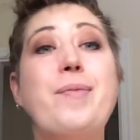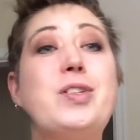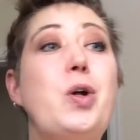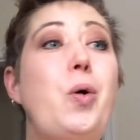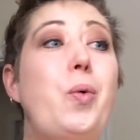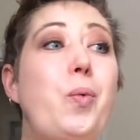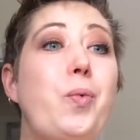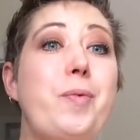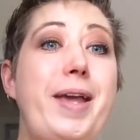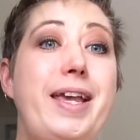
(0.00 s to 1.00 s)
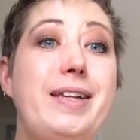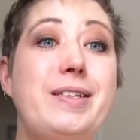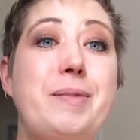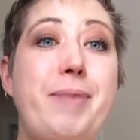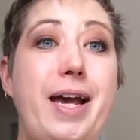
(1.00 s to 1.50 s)
So we're making
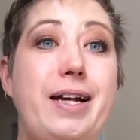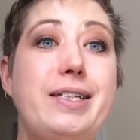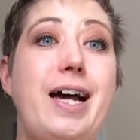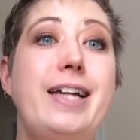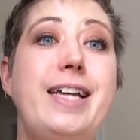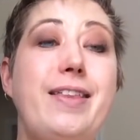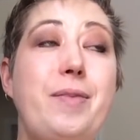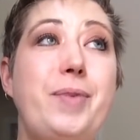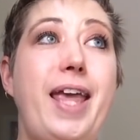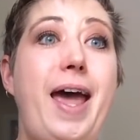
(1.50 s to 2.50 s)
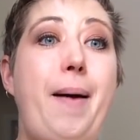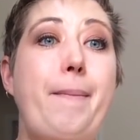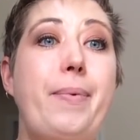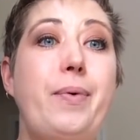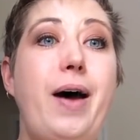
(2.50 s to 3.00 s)
some bags. I take them to camp.
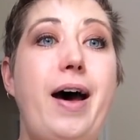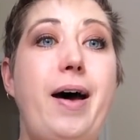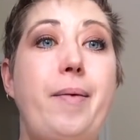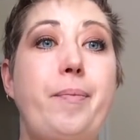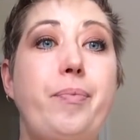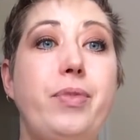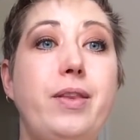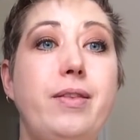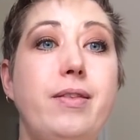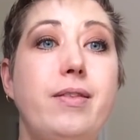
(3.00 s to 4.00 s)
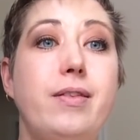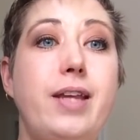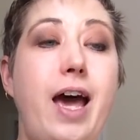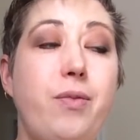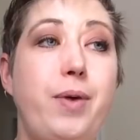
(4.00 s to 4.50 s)

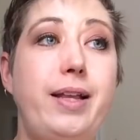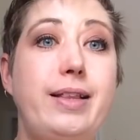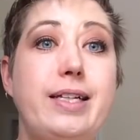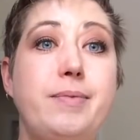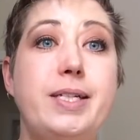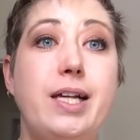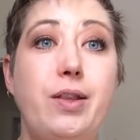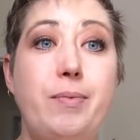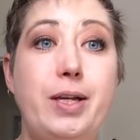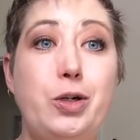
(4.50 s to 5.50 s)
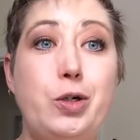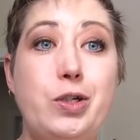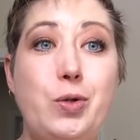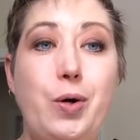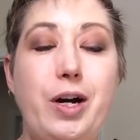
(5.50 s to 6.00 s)
Catherine lets me sell them in her
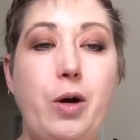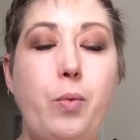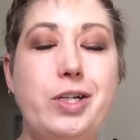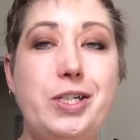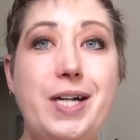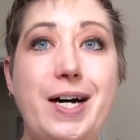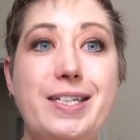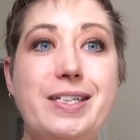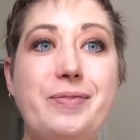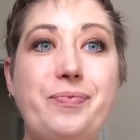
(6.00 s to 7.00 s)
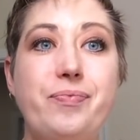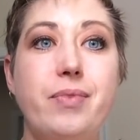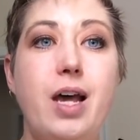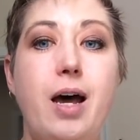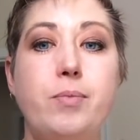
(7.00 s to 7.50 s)
store, which is awesome.
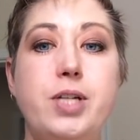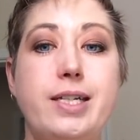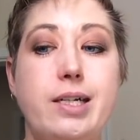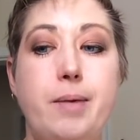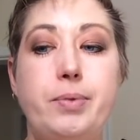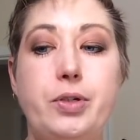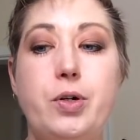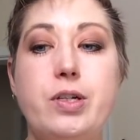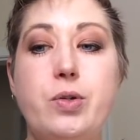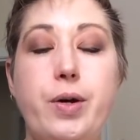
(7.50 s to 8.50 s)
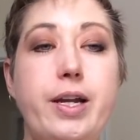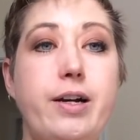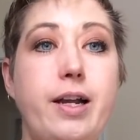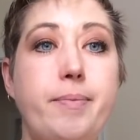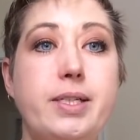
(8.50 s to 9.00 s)
She has a couple in her store
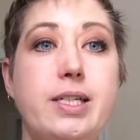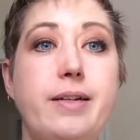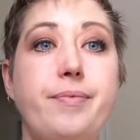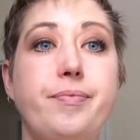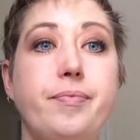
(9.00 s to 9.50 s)
here in Edmonton.